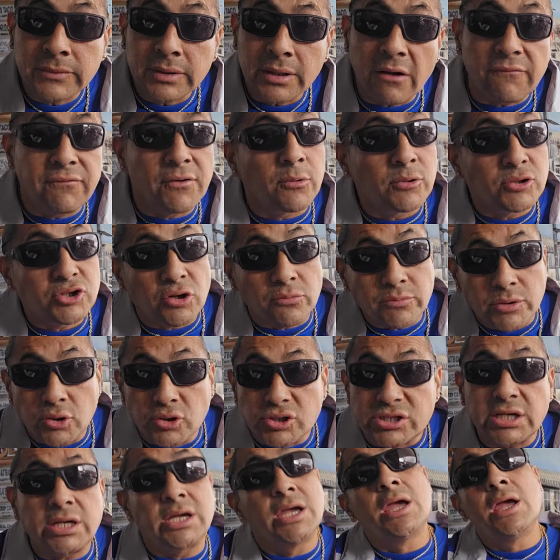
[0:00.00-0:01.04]
I fuck with your
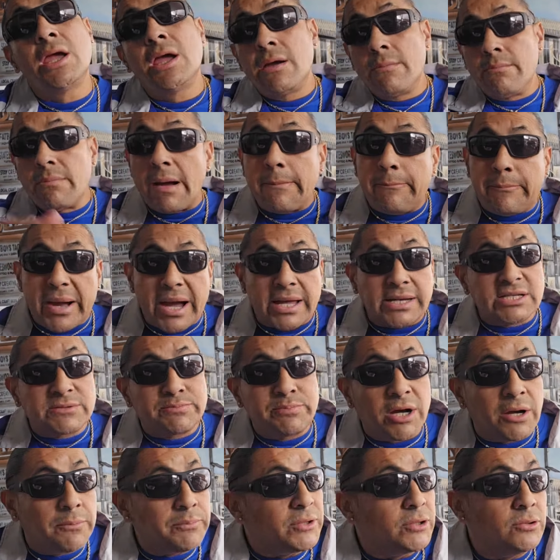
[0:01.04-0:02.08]
music. My partners
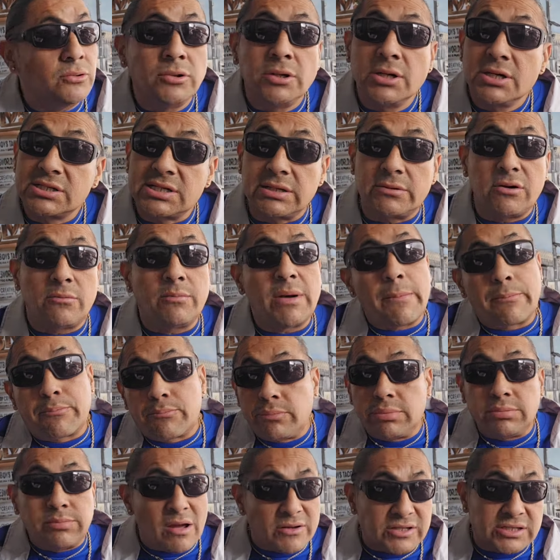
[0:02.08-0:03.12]
bump you. Some of my,
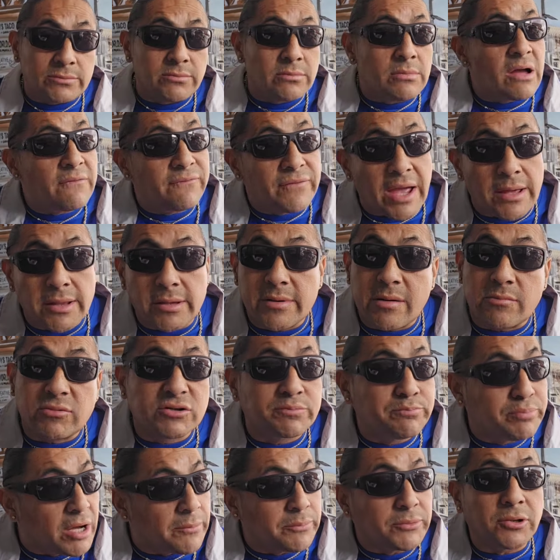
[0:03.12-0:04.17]
my some of my family members
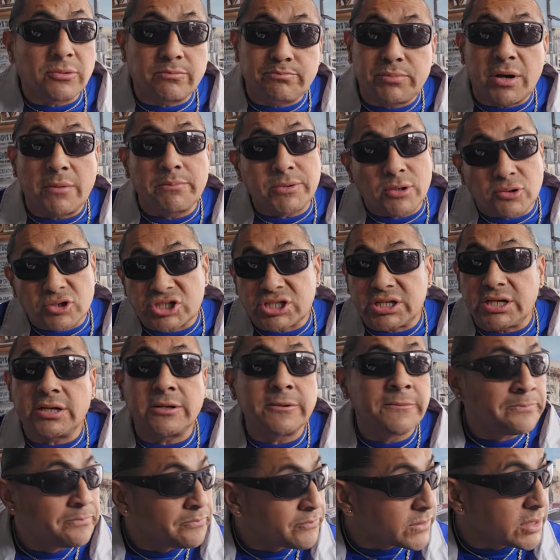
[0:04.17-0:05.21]
bump your bump your shit. You
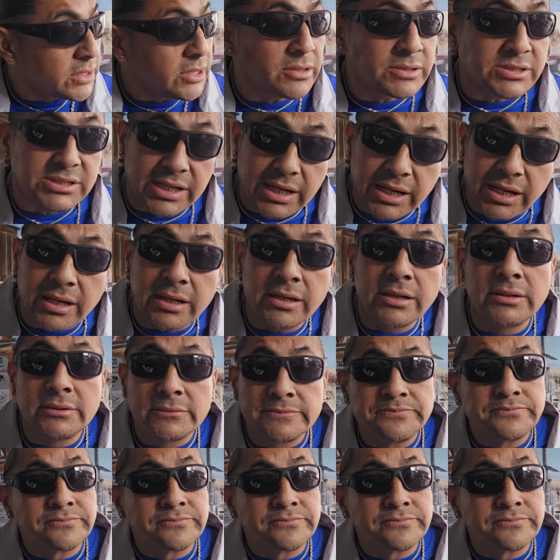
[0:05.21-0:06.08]
know what I'm saying?